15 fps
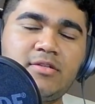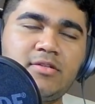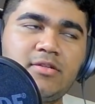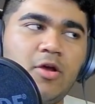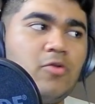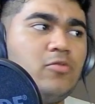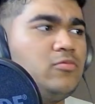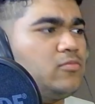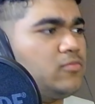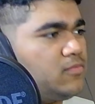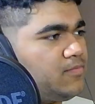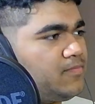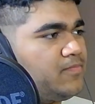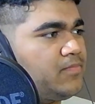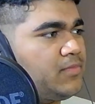Oh.
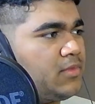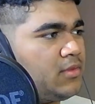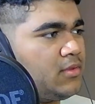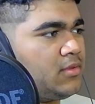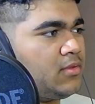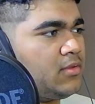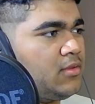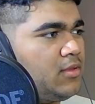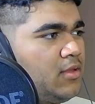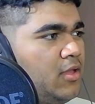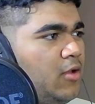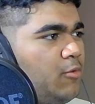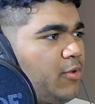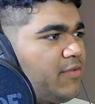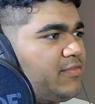
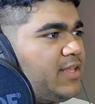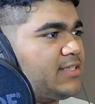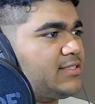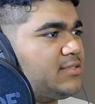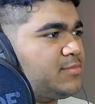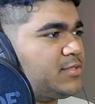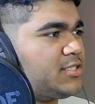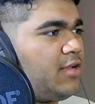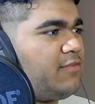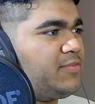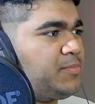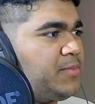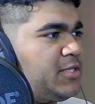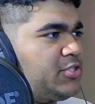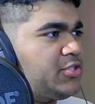We have like some soft
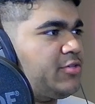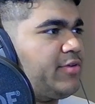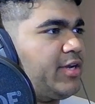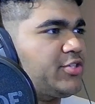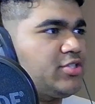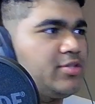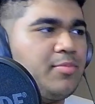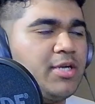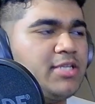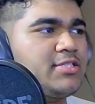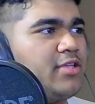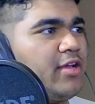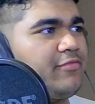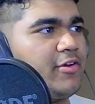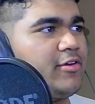pitch correction, but it's
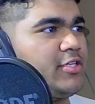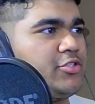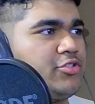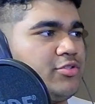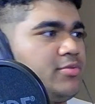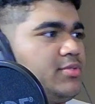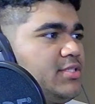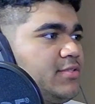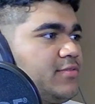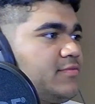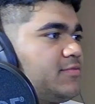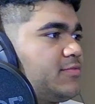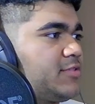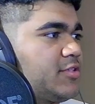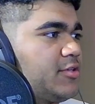not very intrusive,
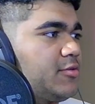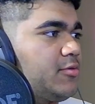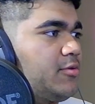so.